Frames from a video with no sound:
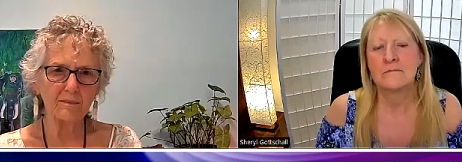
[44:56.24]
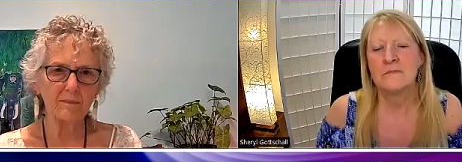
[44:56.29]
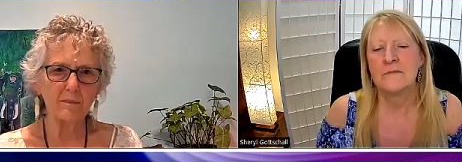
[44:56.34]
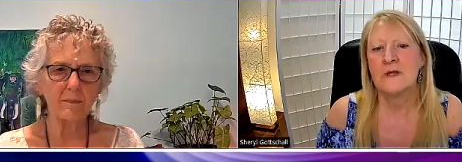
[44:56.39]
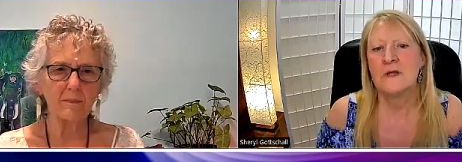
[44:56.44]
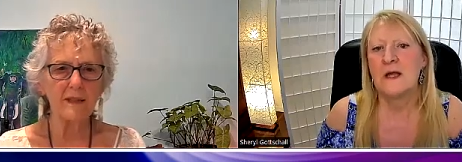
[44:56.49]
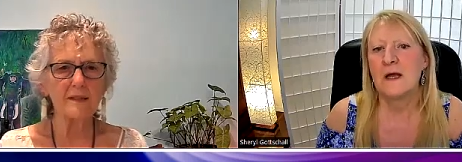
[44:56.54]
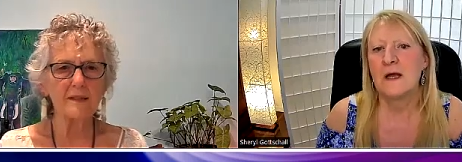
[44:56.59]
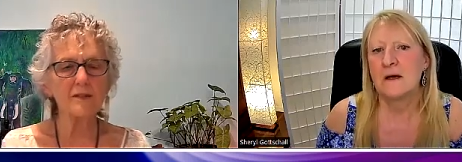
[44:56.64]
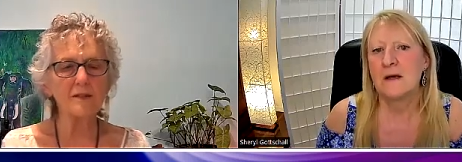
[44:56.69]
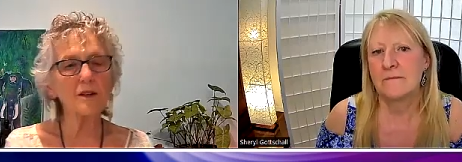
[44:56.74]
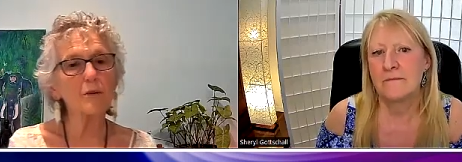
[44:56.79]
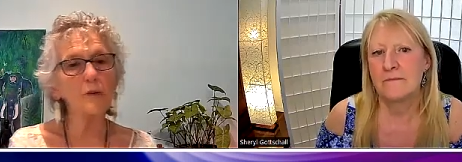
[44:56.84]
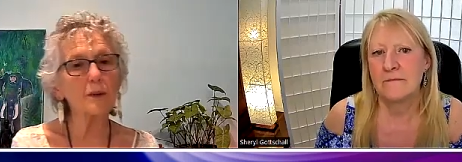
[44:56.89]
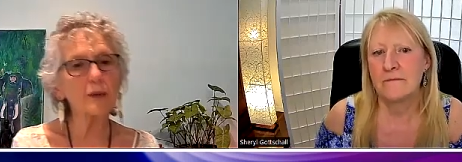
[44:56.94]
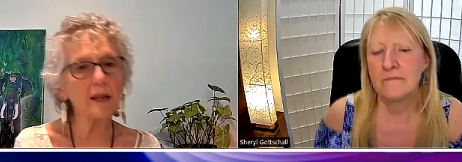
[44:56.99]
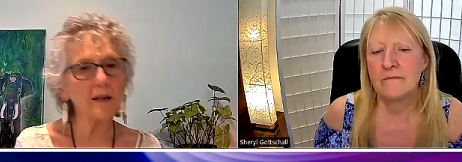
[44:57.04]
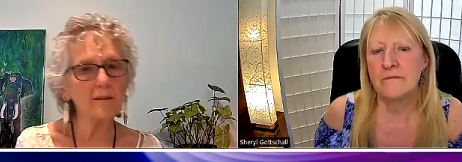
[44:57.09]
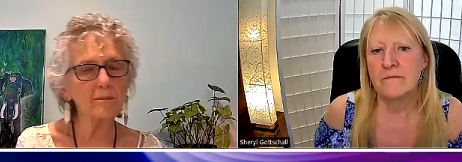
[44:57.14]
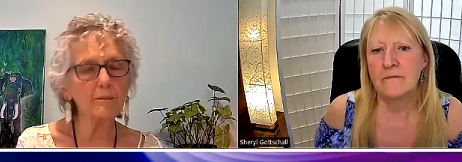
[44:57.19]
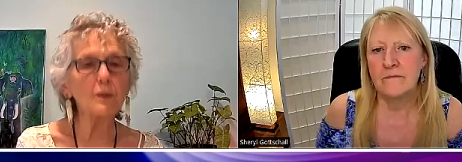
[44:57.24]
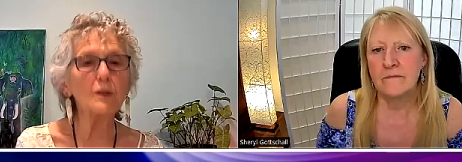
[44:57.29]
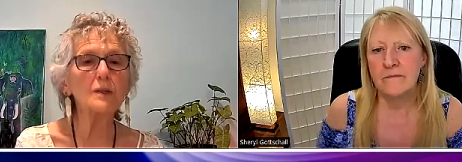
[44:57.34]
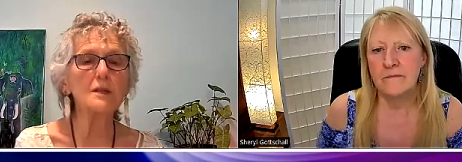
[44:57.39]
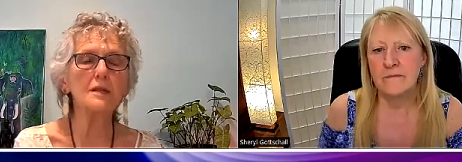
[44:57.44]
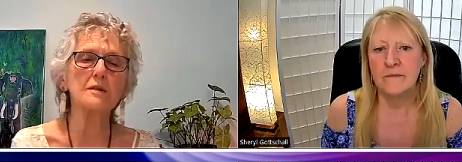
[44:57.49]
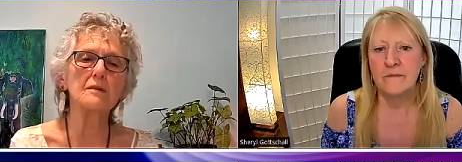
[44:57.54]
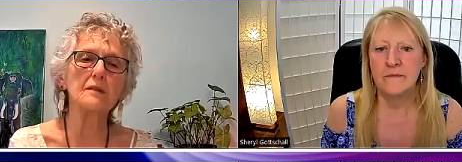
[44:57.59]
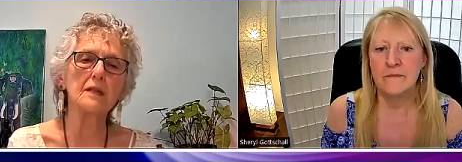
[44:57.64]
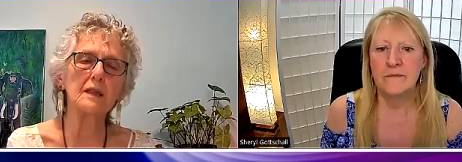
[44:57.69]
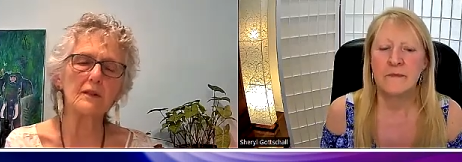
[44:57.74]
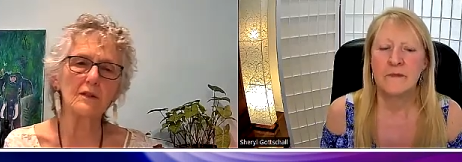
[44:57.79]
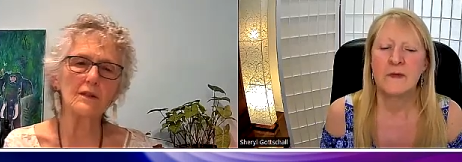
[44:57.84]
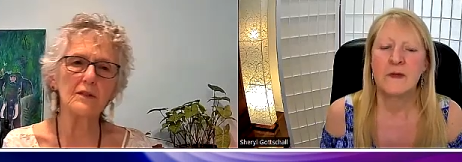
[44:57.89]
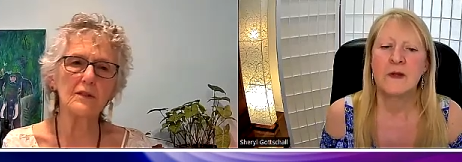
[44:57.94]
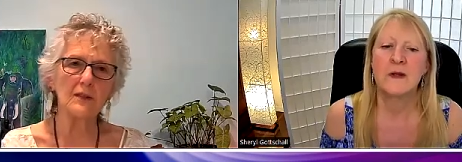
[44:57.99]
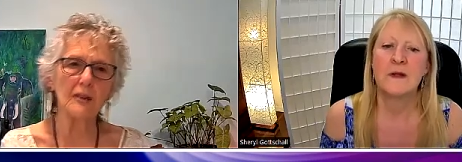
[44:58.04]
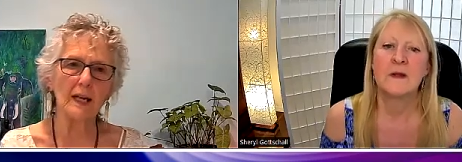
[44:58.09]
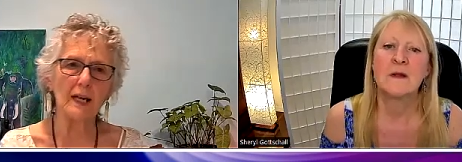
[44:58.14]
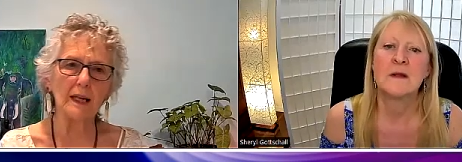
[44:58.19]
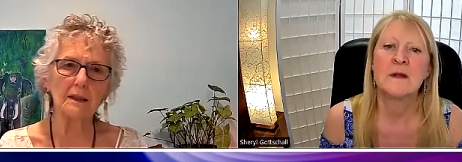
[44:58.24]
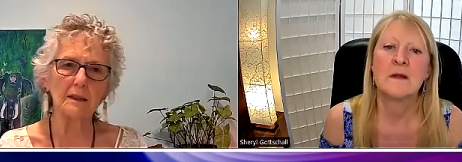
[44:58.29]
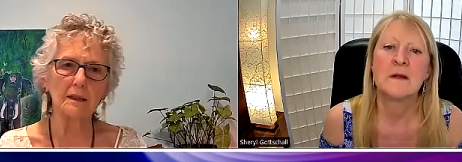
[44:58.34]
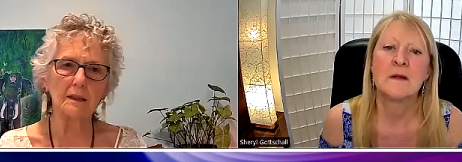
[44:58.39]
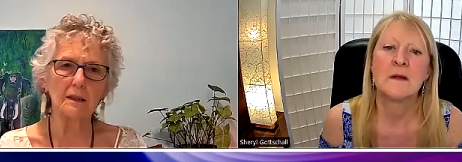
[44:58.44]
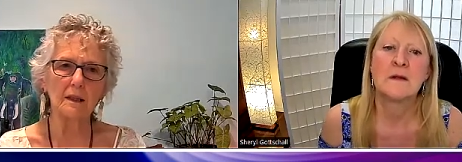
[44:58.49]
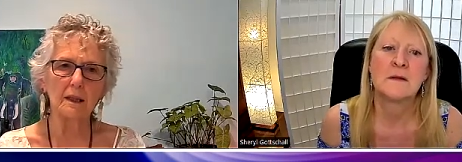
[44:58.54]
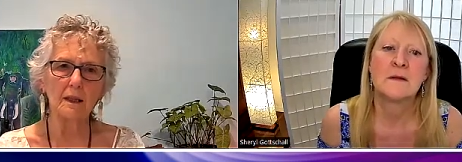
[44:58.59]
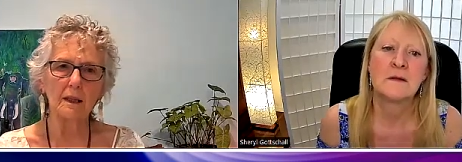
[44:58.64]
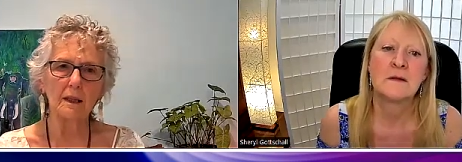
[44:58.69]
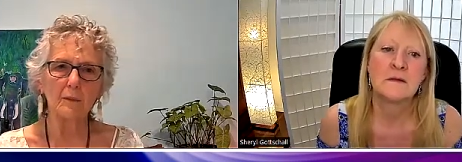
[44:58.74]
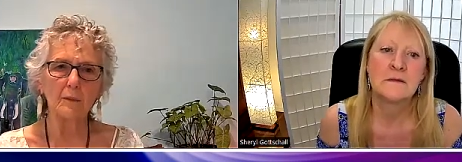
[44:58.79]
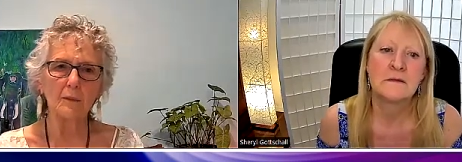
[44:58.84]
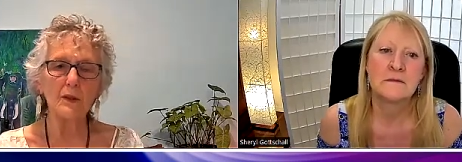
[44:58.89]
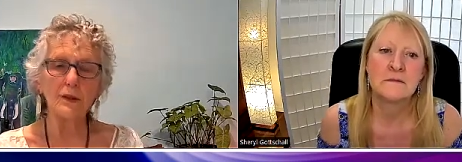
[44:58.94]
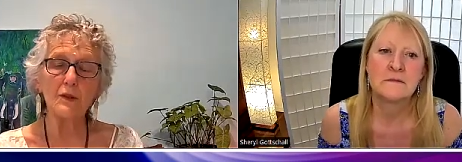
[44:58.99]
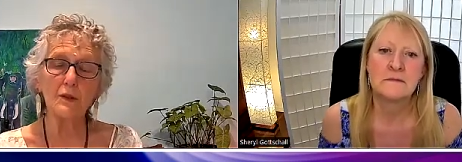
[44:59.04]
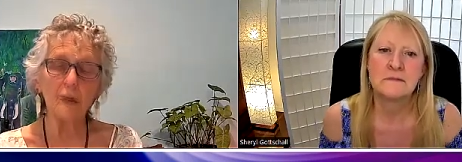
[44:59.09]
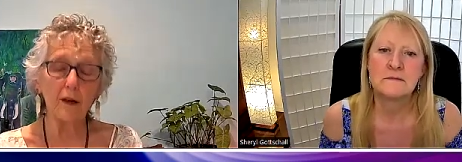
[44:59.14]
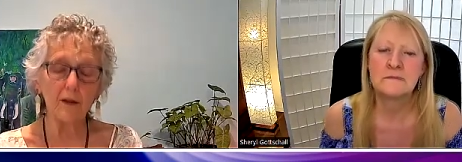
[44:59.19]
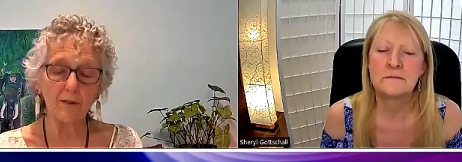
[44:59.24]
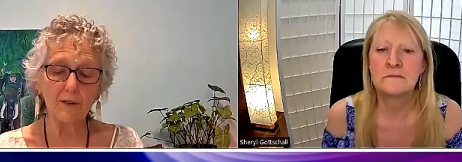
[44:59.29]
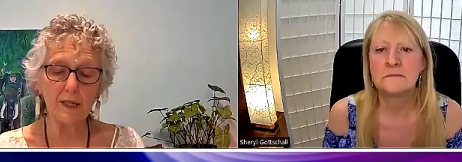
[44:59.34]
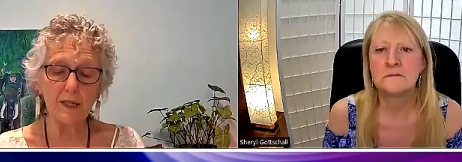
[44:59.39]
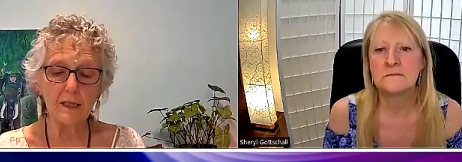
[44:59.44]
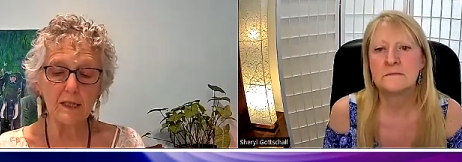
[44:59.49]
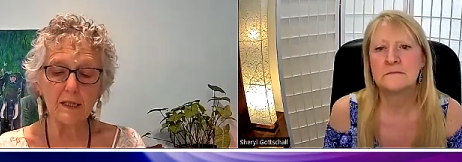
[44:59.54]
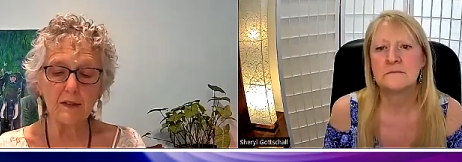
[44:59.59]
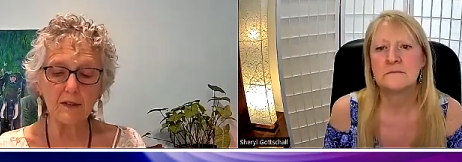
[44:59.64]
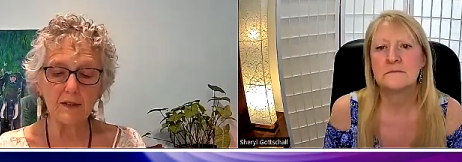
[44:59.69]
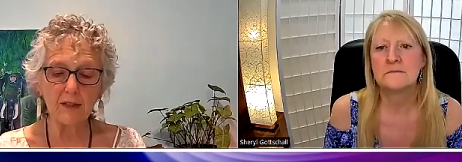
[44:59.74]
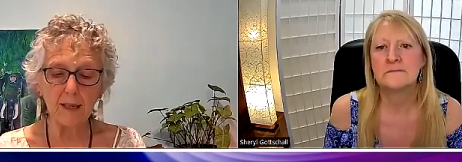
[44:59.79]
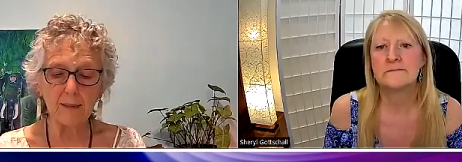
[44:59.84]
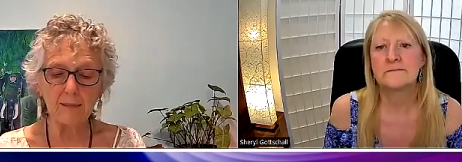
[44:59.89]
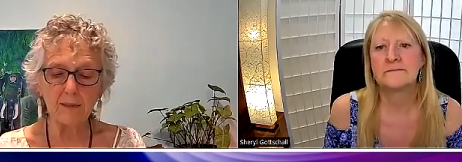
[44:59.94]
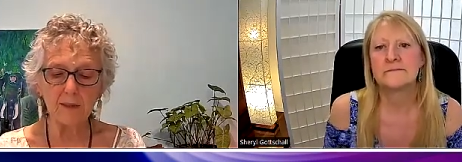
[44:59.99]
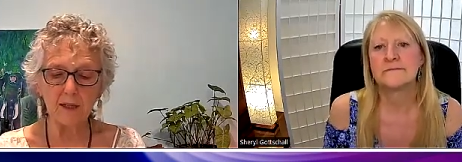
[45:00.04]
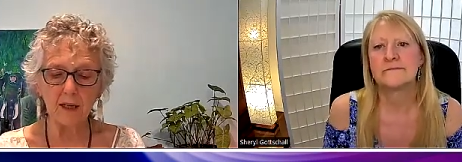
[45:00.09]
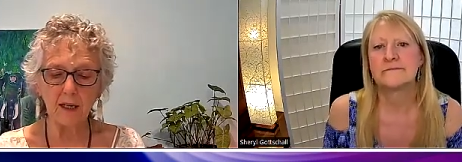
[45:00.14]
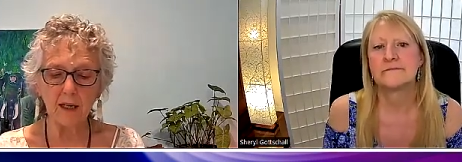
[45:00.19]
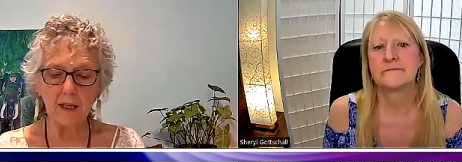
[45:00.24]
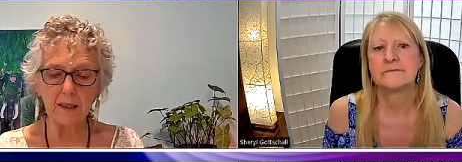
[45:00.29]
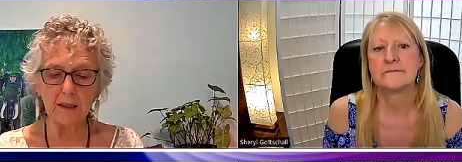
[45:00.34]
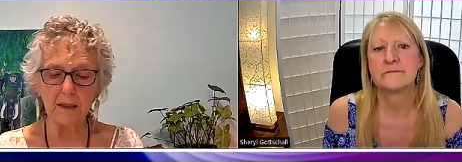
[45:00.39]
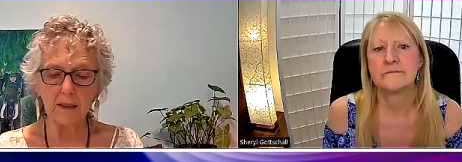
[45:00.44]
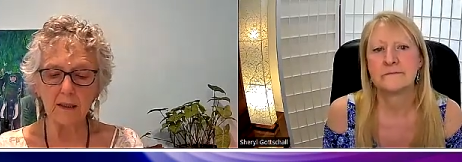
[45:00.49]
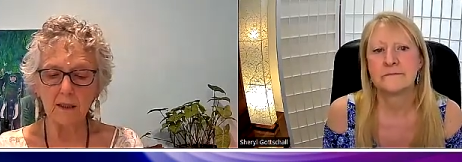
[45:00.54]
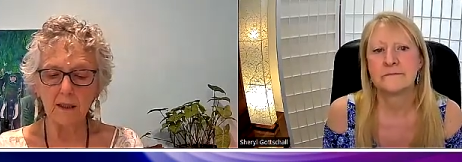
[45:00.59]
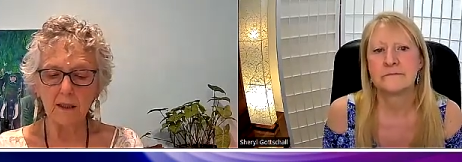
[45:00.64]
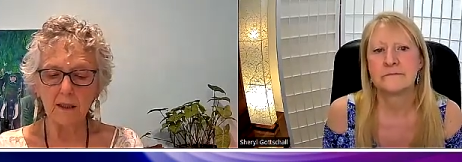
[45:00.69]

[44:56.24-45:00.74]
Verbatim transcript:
Speaker 1: Yeah. So we'll have Mercury and the Sun, which are often in the same sign,